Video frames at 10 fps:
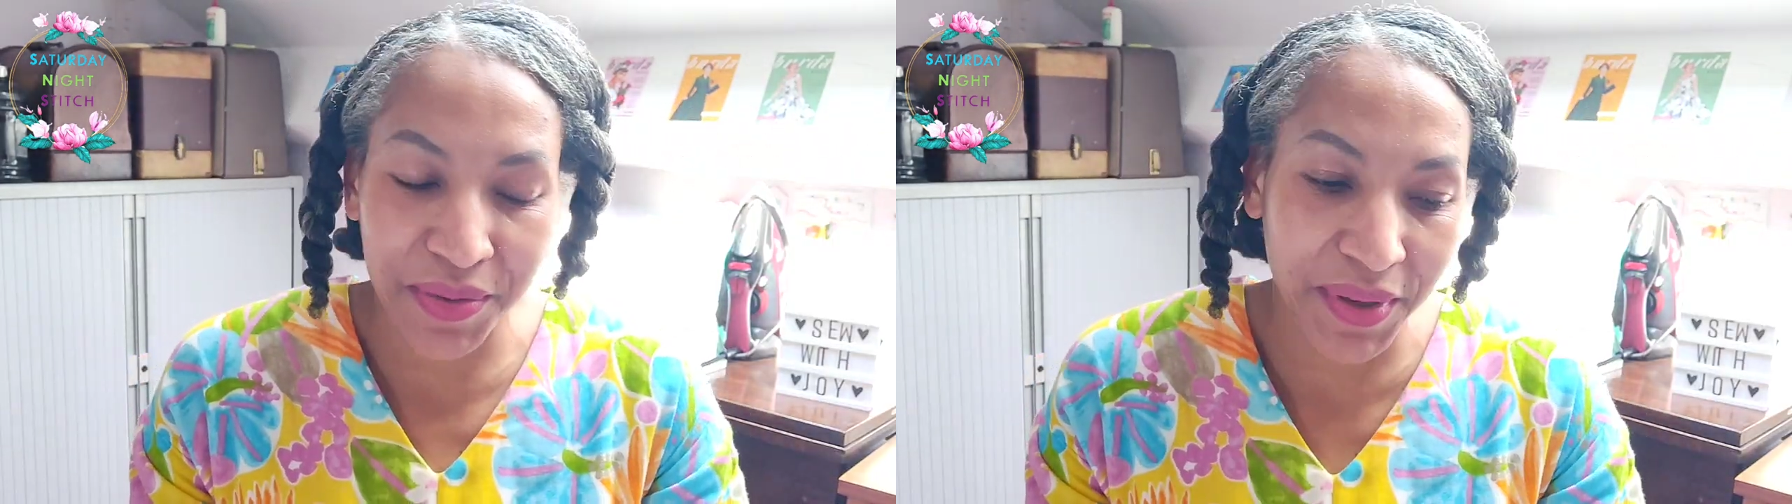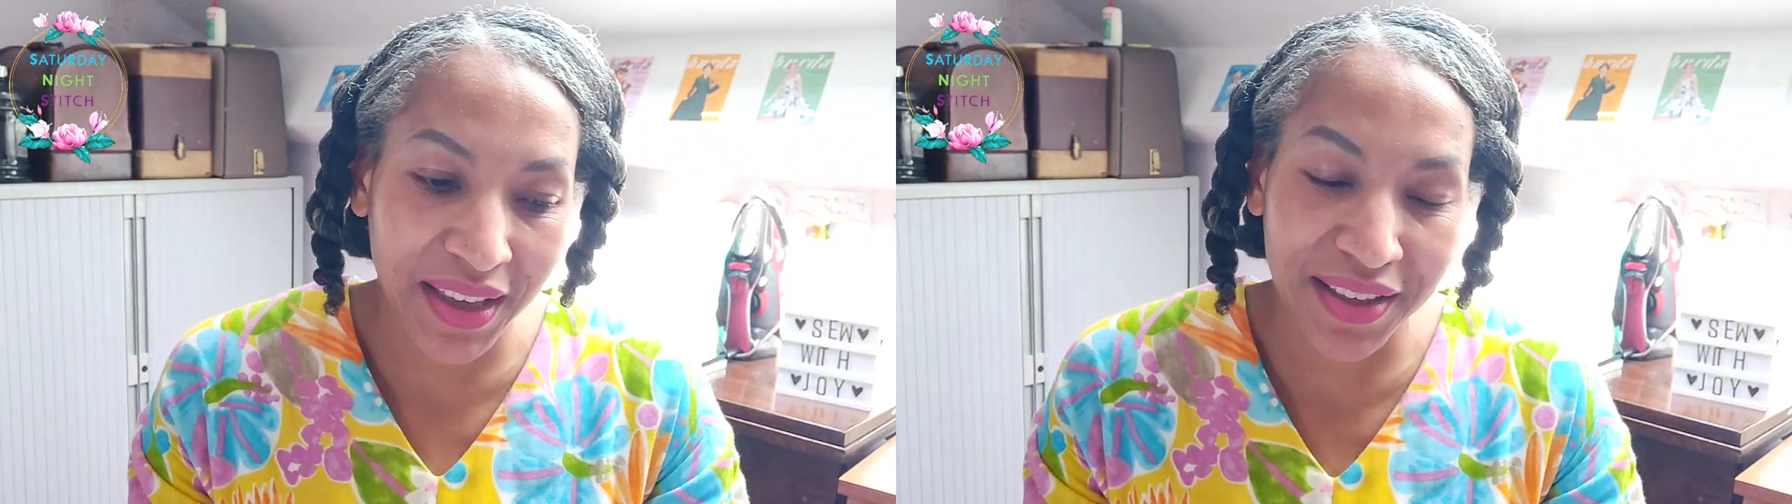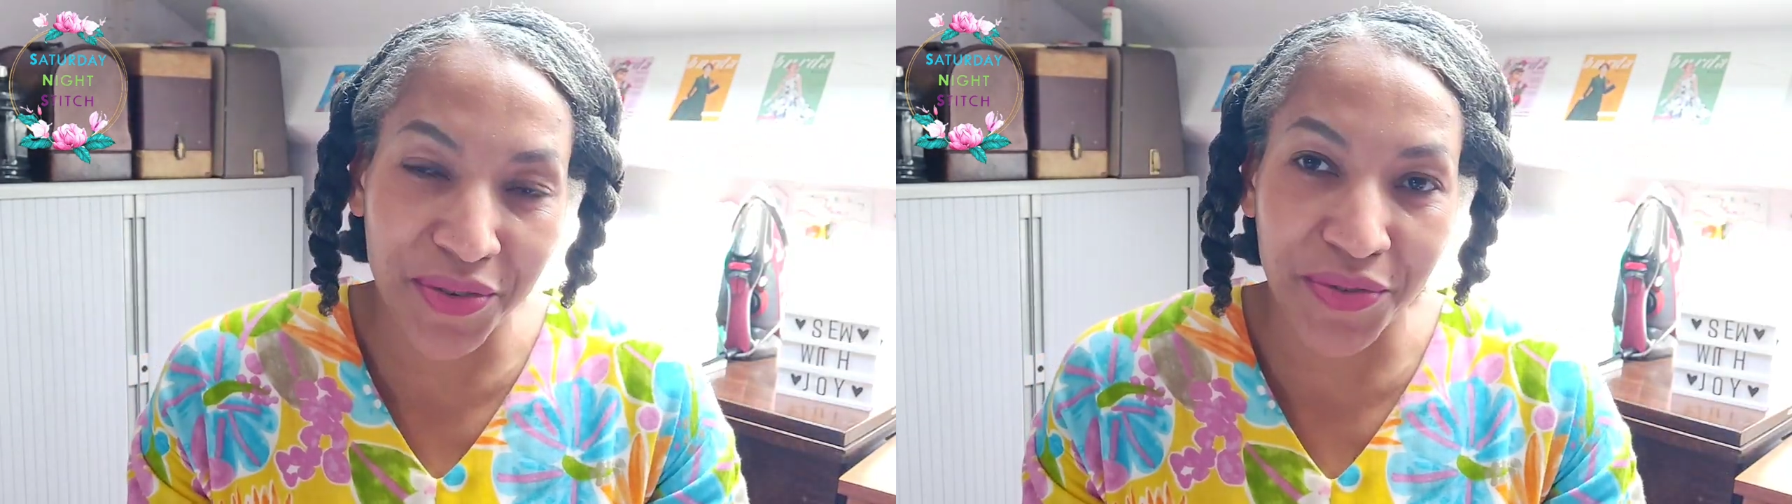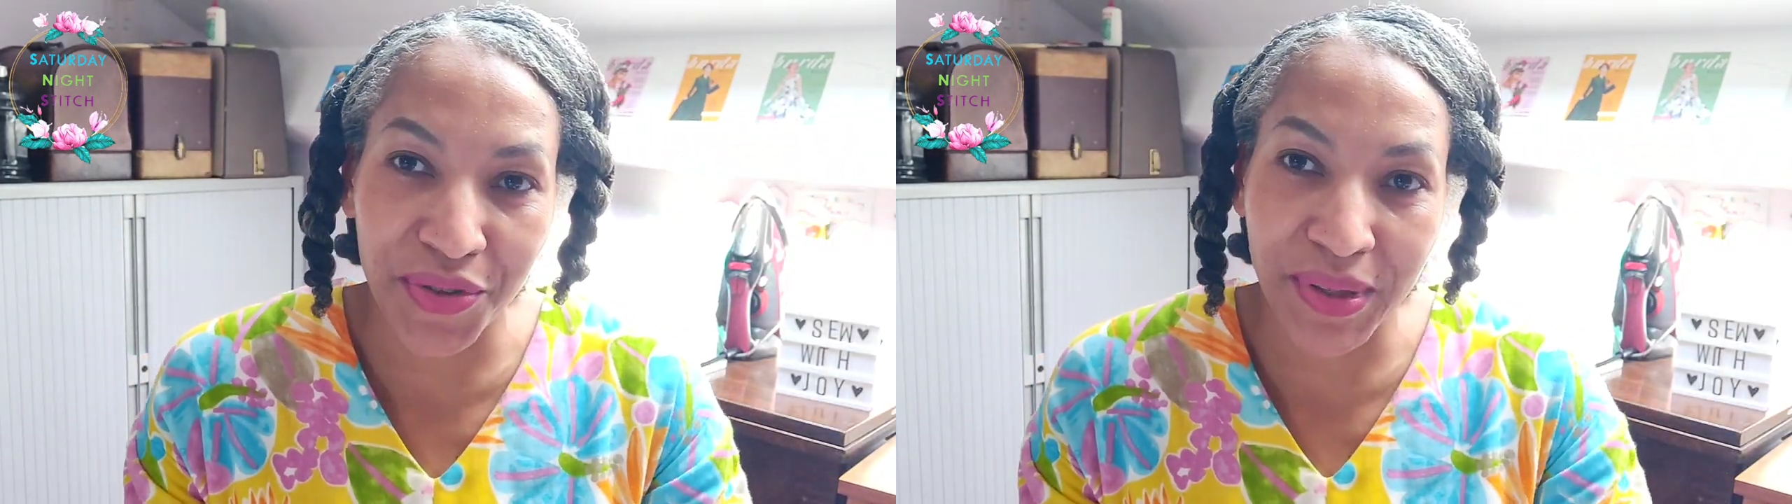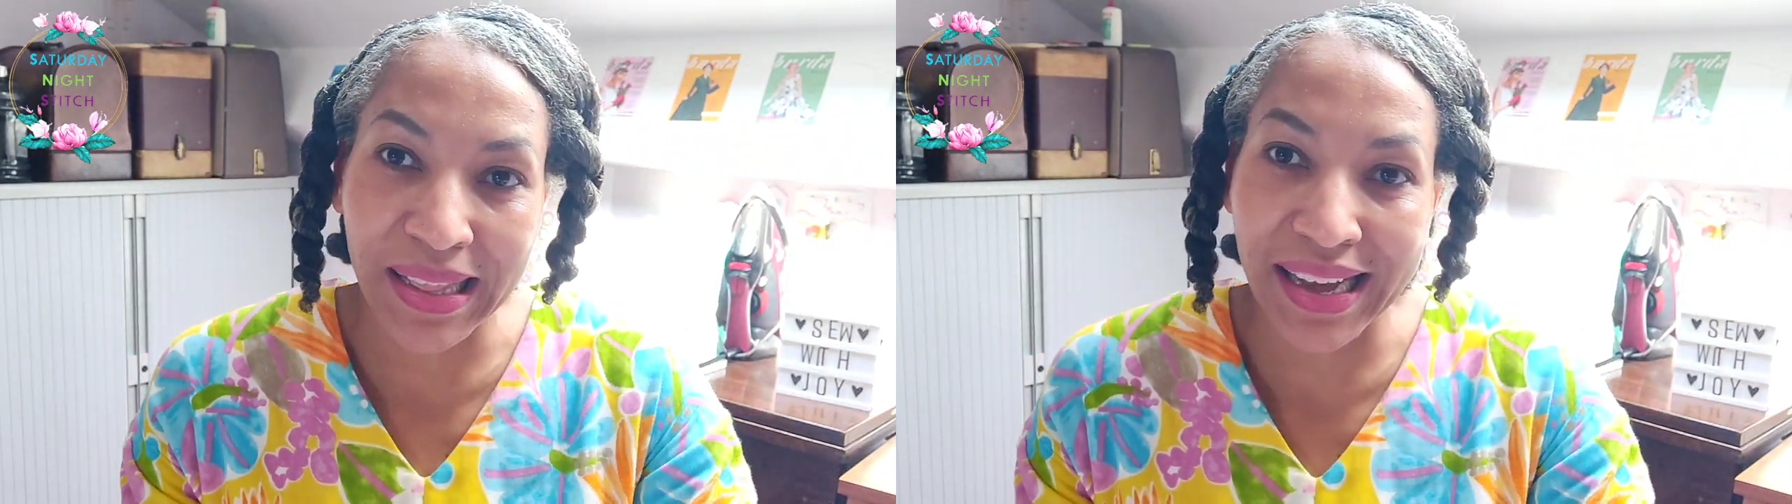in the beginning of
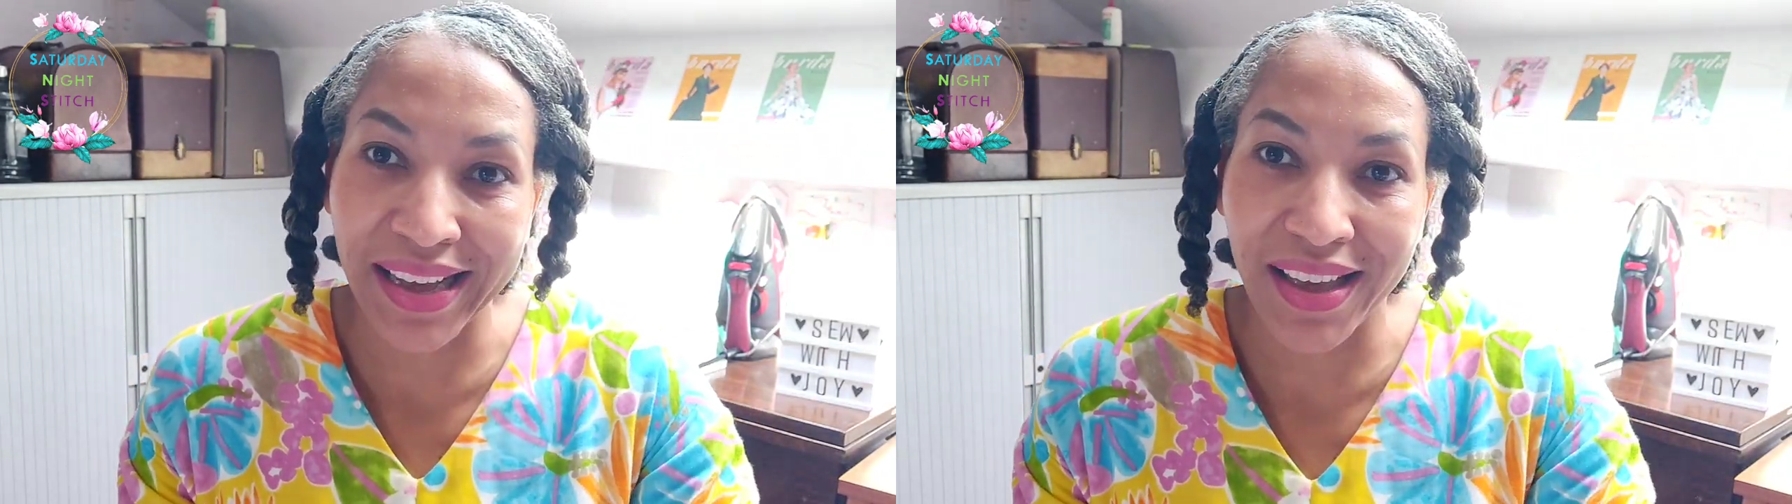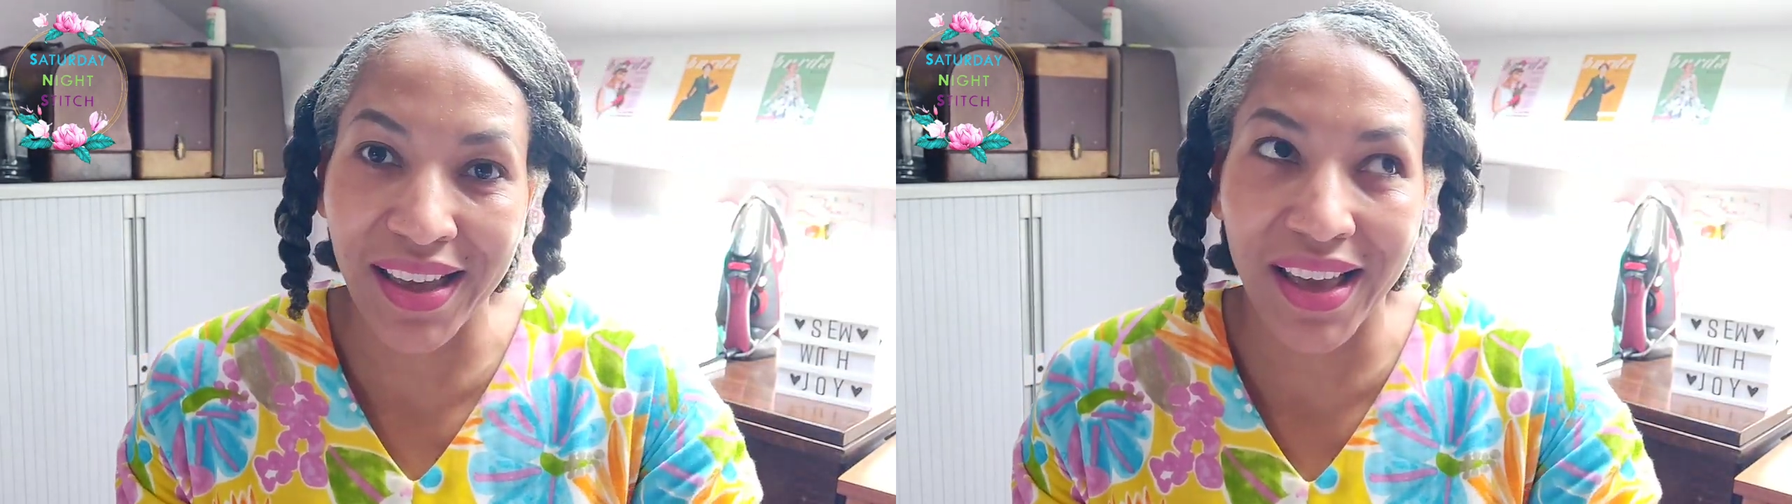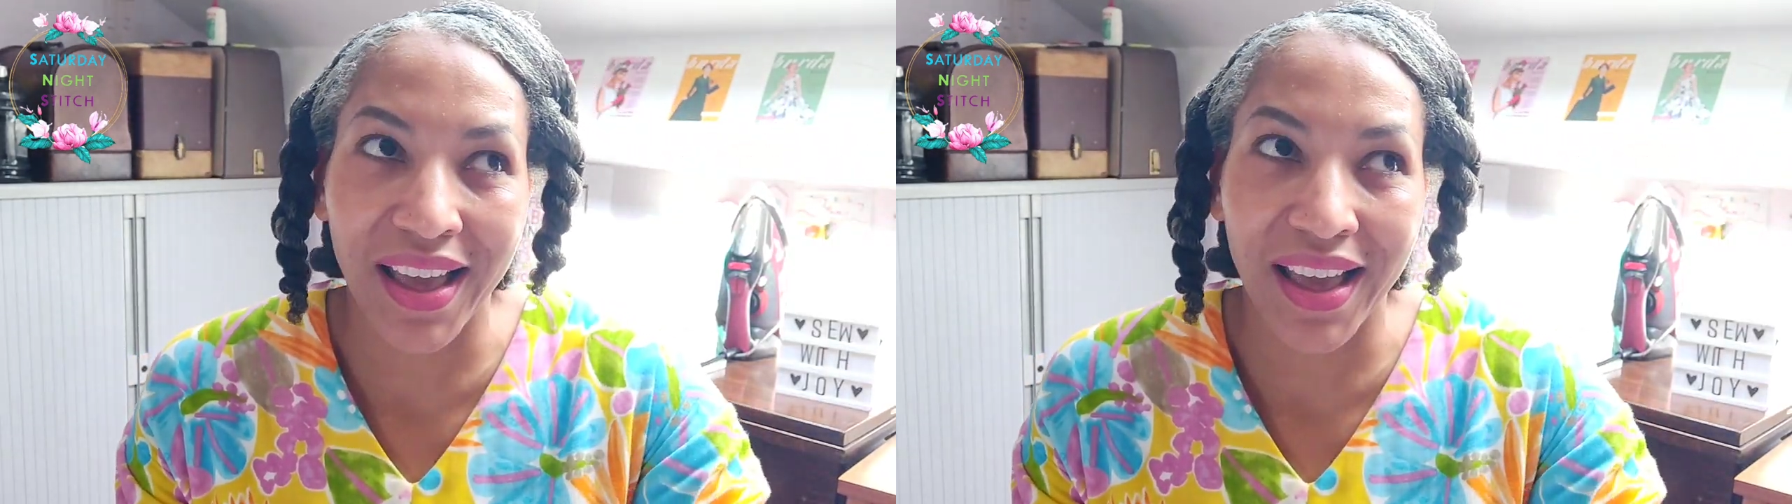July,